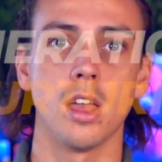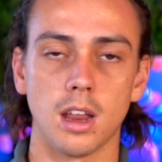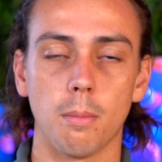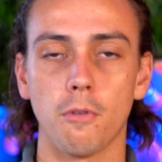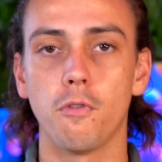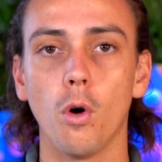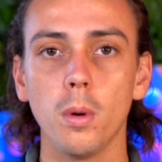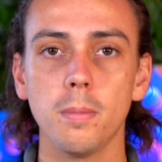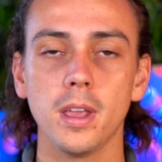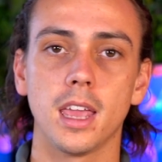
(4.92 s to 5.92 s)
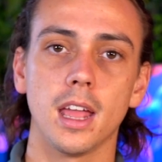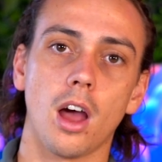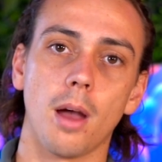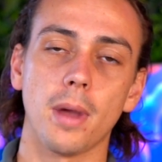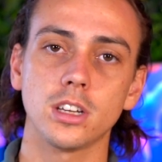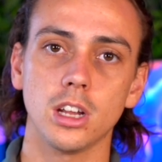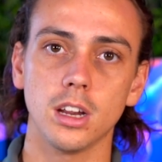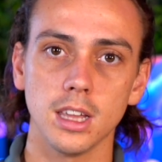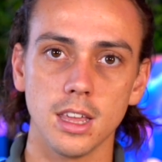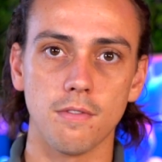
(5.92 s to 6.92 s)
Now, before we begin, I'm actually
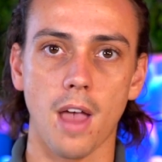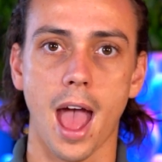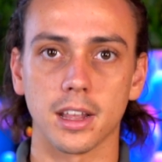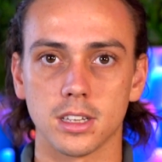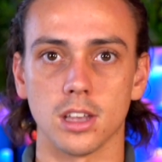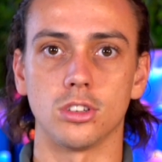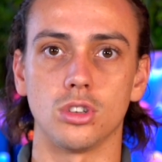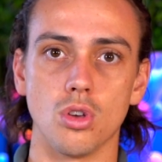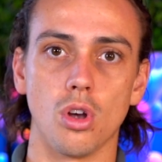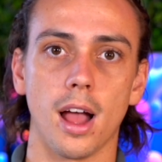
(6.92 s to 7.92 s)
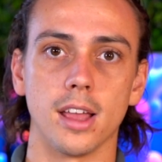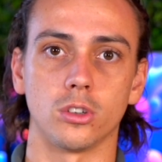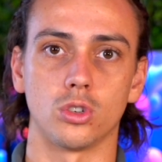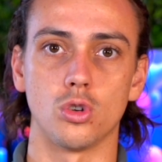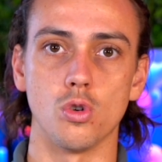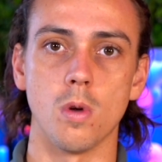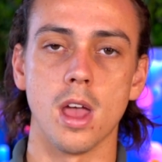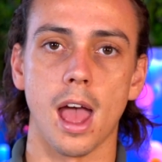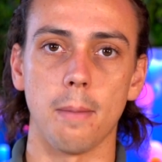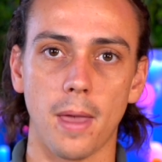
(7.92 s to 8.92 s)
going to give access to you guys to
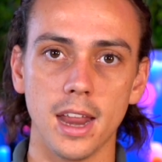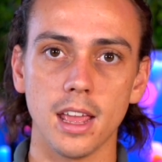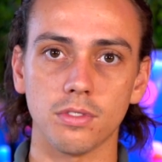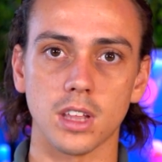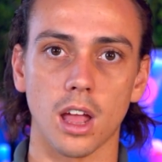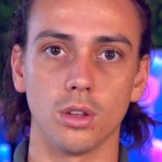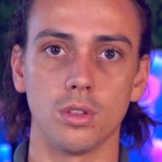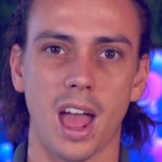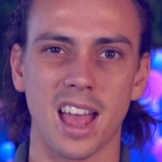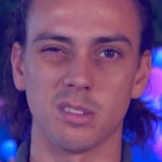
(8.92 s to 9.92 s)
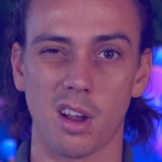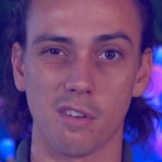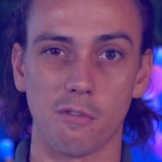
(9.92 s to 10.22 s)
a PDF download that has around